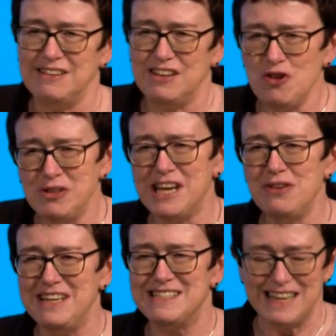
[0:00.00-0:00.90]
not
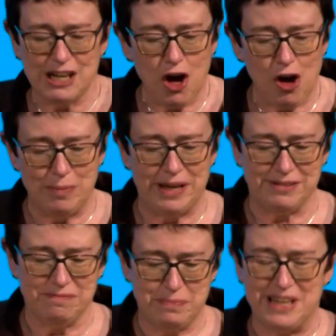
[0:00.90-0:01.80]
only is it
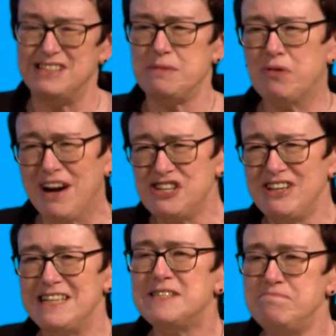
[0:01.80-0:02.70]
common, but
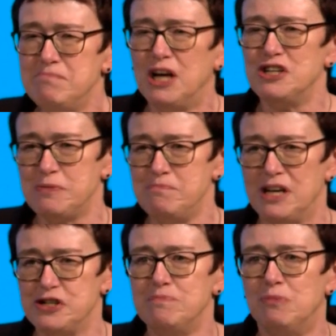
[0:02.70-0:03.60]
depression is much,
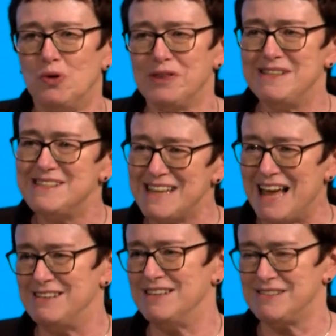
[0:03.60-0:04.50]
much more than
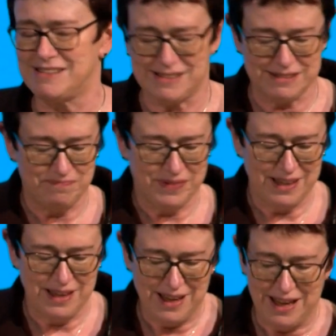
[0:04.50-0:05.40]
sadness.
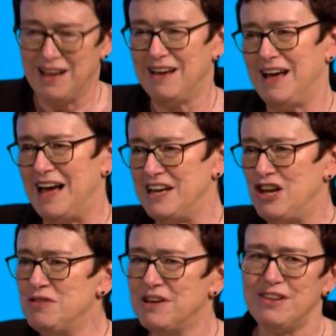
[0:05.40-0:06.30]
I
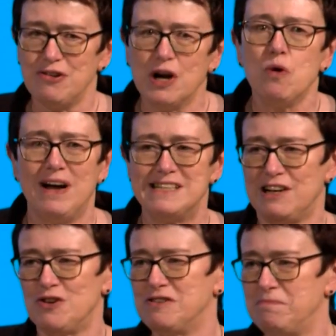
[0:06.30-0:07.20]
know that there are quite a
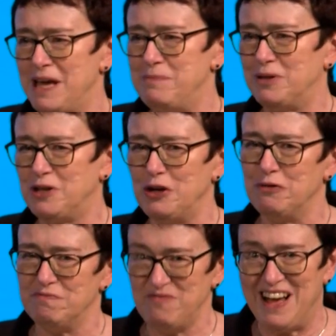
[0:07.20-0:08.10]
lot of people who
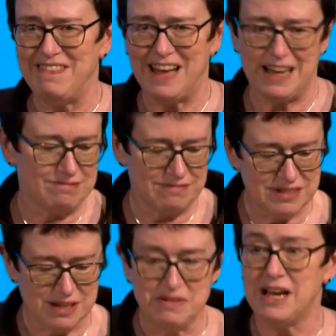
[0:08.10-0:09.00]
find that
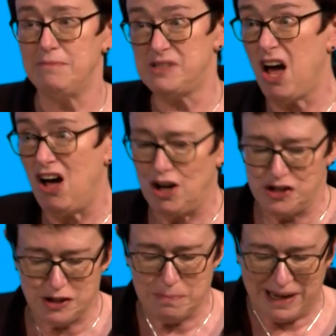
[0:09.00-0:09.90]
sometimes hard
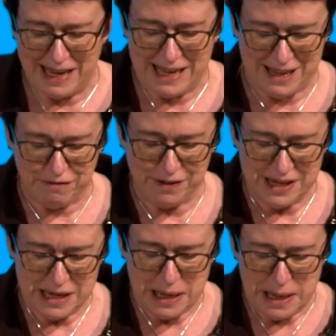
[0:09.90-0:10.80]
to believe,
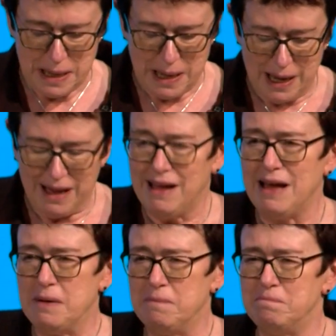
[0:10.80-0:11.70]

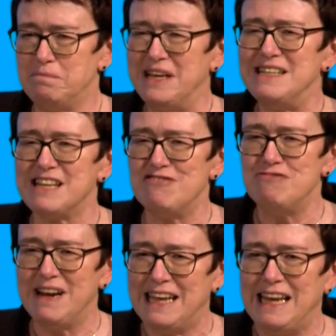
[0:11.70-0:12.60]
but it's a
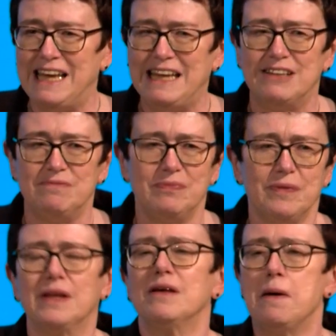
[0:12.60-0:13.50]
really
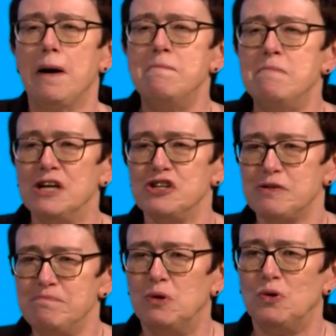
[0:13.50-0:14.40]

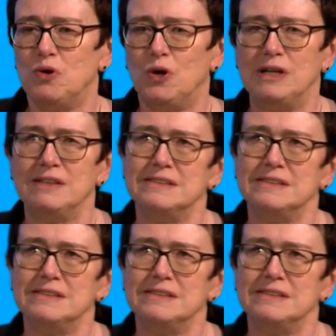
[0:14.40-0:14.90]
much more,